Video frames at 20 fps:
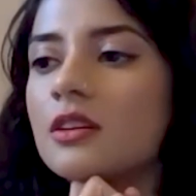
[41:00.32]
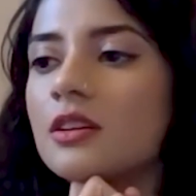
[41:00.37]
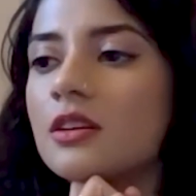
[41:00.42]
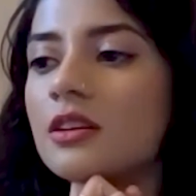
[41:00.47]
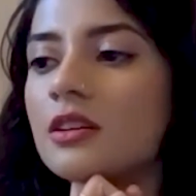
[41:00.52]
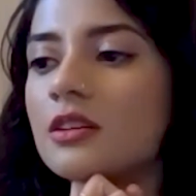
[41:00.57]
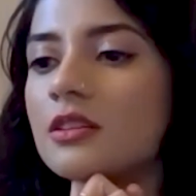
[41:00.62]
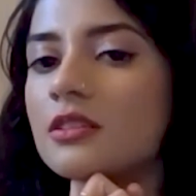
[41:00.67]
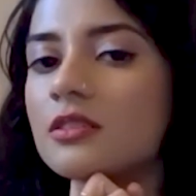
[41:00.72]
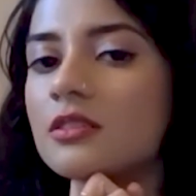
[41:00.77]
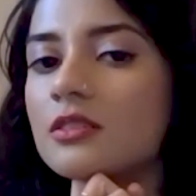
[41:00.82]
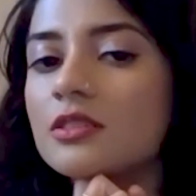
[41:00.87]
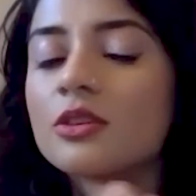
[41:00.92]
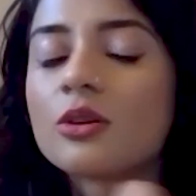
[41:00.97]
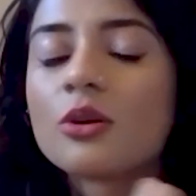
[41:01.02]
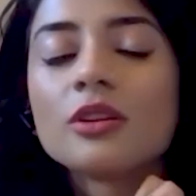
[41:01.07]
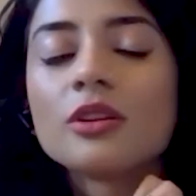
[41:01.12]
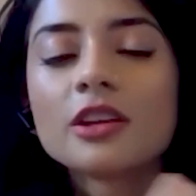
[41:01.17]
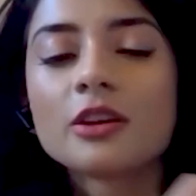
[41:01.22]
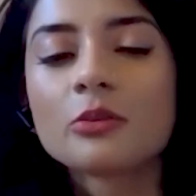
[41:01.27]
And
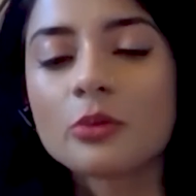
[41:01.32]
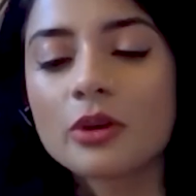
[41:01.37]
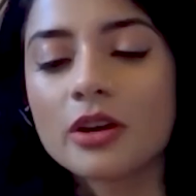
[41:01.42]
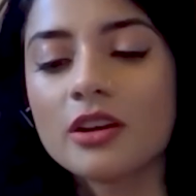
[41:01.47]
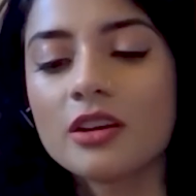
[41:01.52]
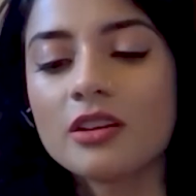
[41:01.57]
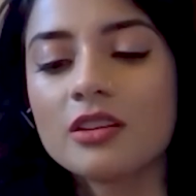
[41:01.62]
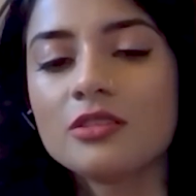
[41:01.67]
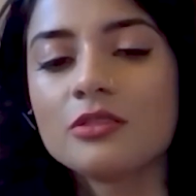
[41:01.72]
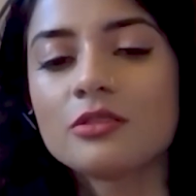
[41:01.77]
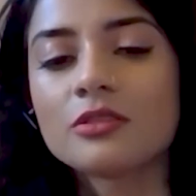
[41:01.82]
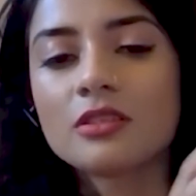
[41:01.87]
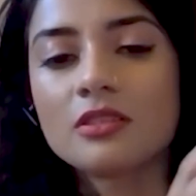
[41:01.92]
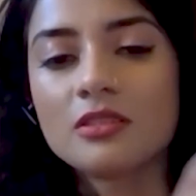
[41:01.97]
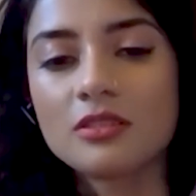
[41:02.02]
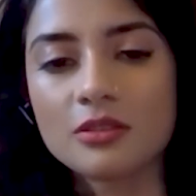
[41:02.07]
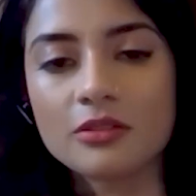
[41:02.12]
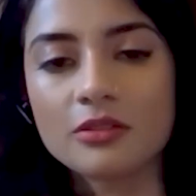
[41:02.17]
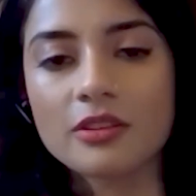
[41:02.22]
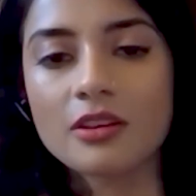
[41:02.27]
the only way you
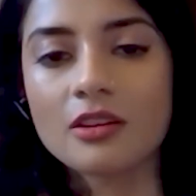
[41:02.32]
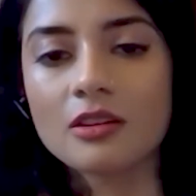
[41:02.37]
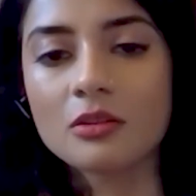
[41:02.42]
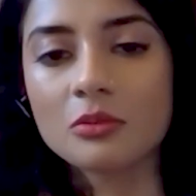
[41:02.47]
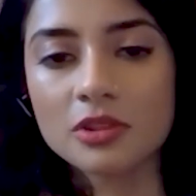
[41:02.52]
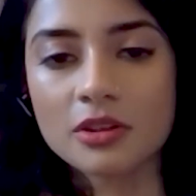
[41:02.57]
can do that